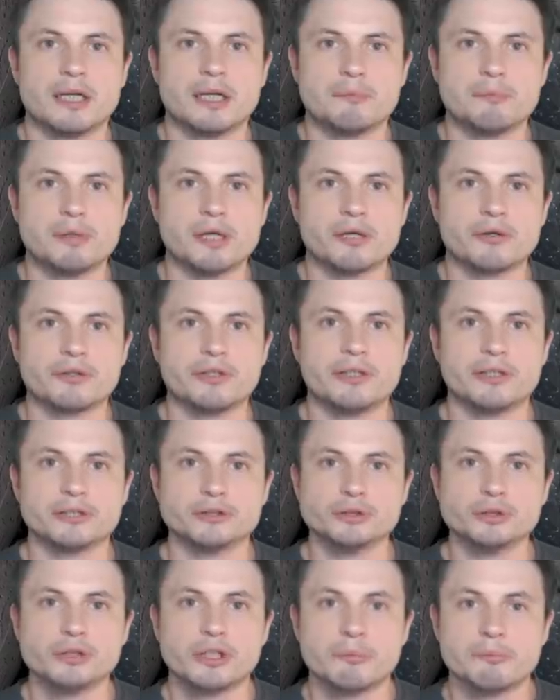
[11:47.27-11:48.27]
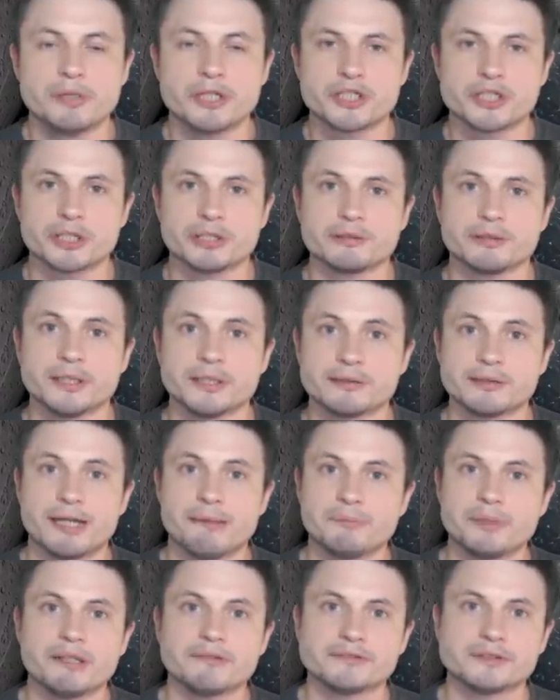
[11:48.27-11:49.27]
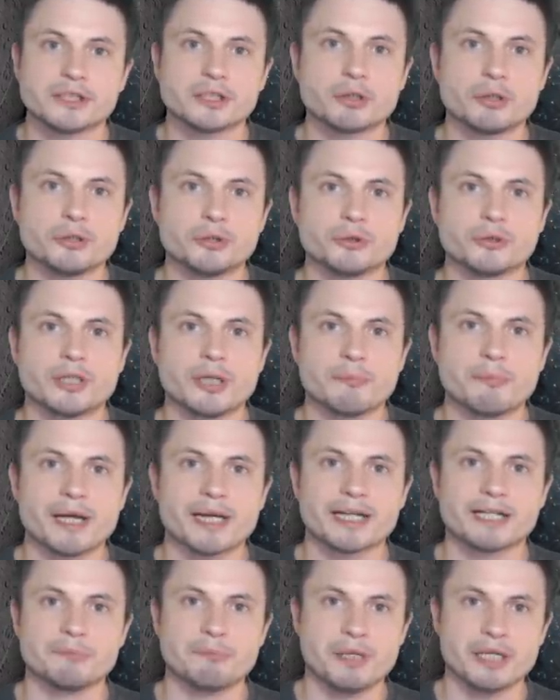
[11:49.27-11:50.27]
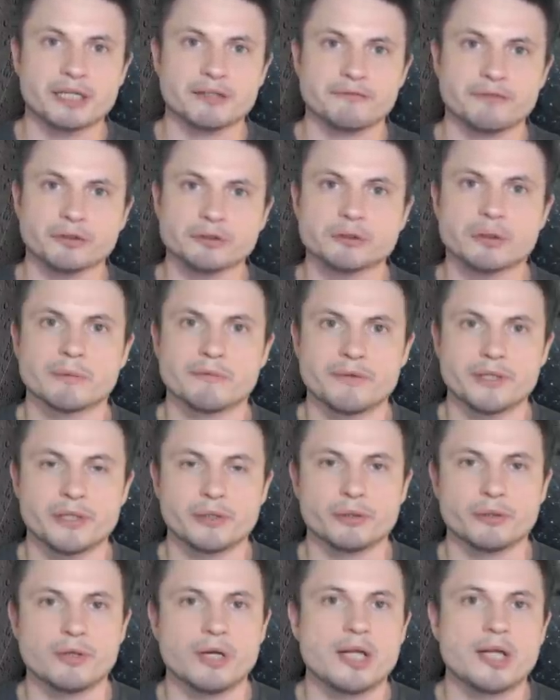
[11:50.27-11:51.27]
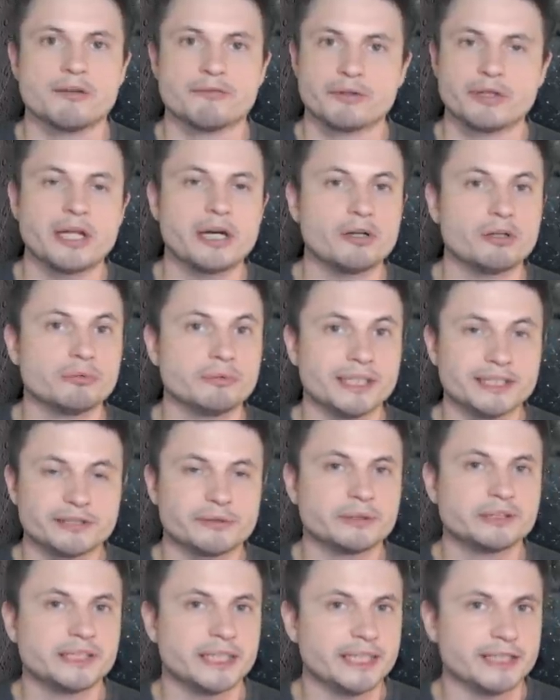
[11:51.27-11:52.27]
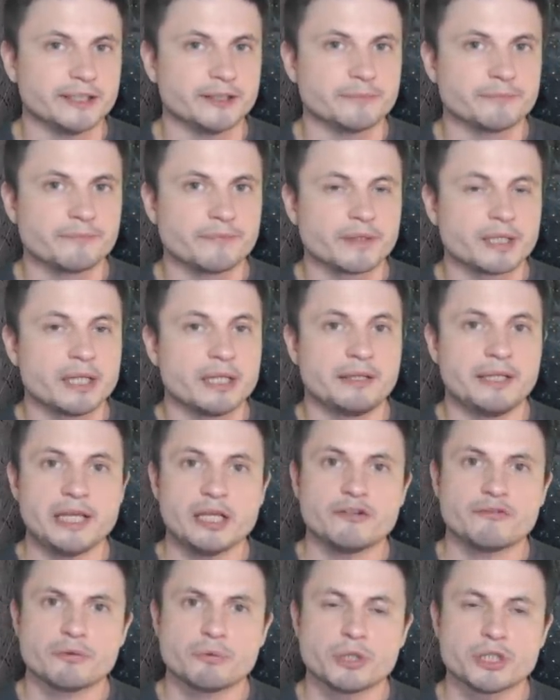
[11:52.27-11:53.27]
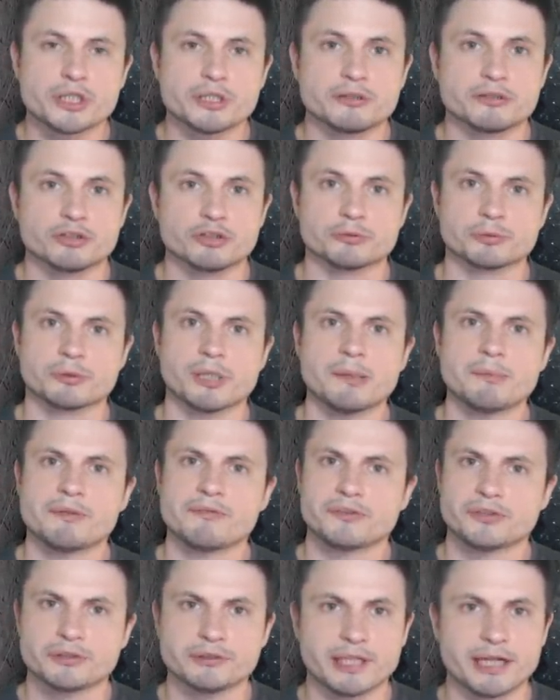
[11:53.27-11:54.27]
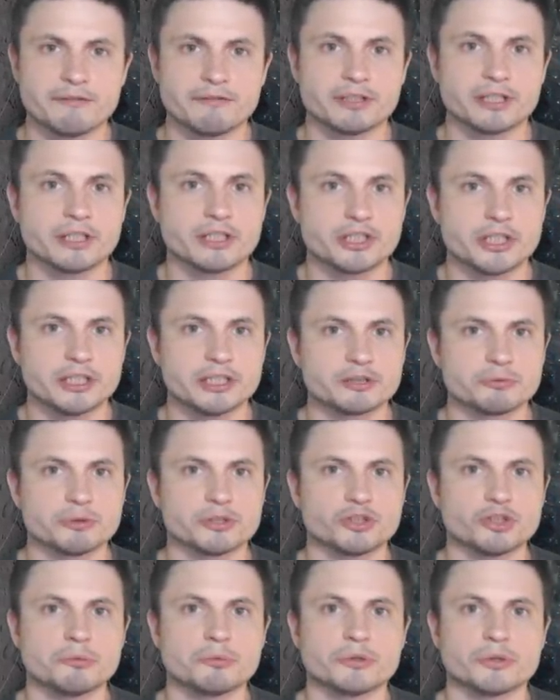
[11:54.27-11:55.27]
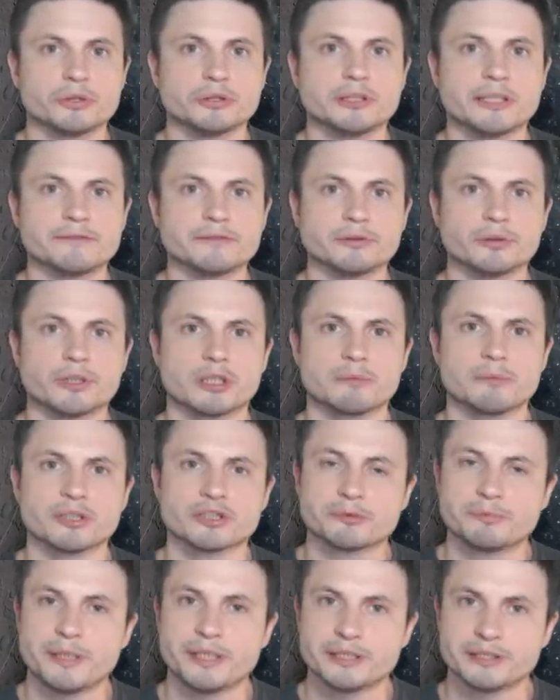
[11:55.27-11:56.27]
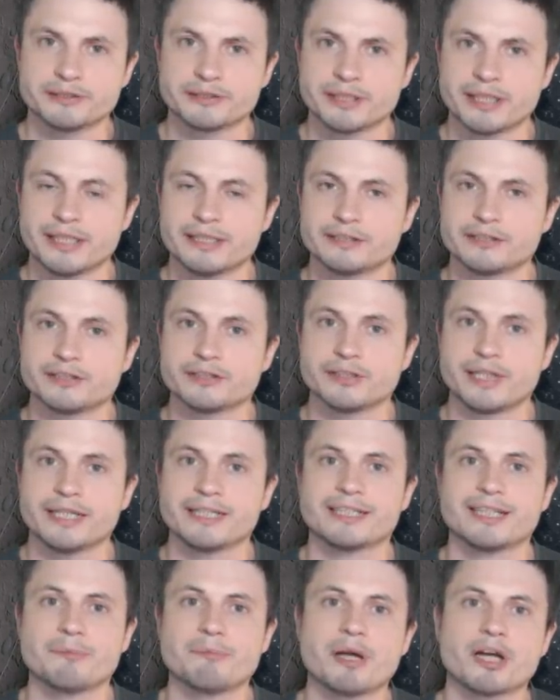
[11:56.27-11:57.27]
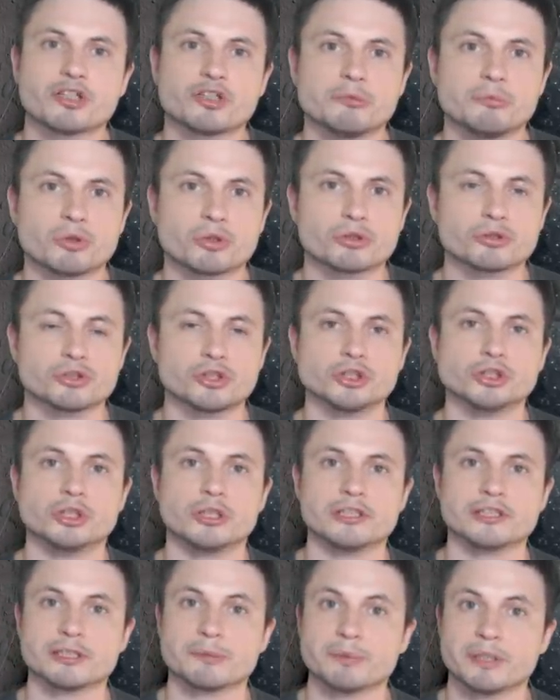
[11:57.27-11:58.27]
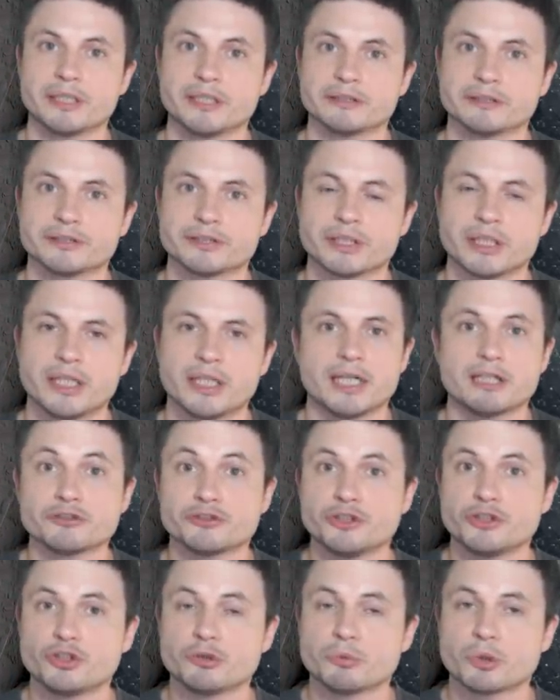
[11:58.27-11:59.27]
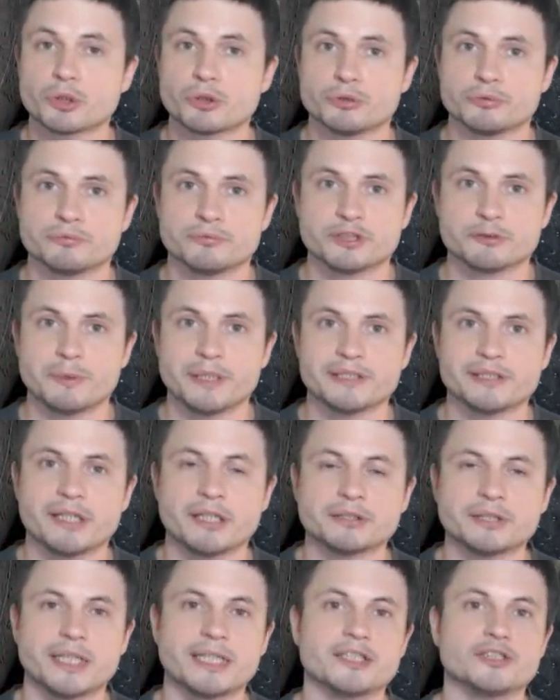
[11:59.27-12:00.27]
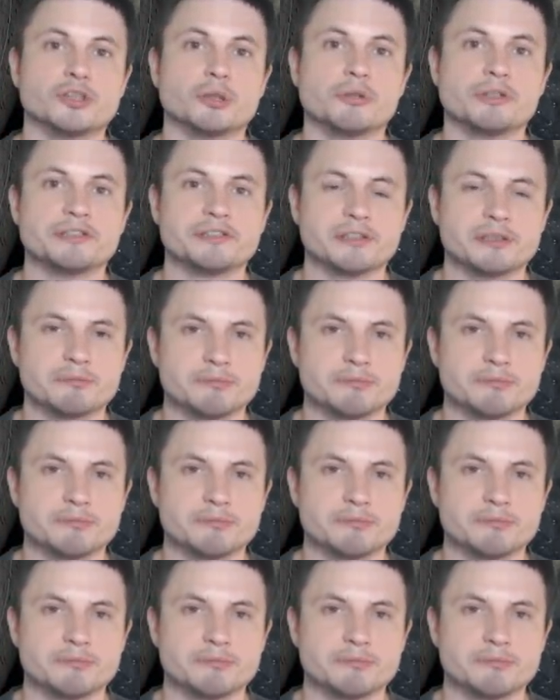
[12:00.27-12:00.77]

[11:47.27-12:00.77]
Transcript: about their lunar mission, I'm definitely going to come back and make a follow-up video. For now, that's really it. Thank you for watching, subscribe if you still haven't, share this with someone who loves learning about space and sciences, and come back tomorrow to learn something else. I'll see you tomorrow, space out, and as always,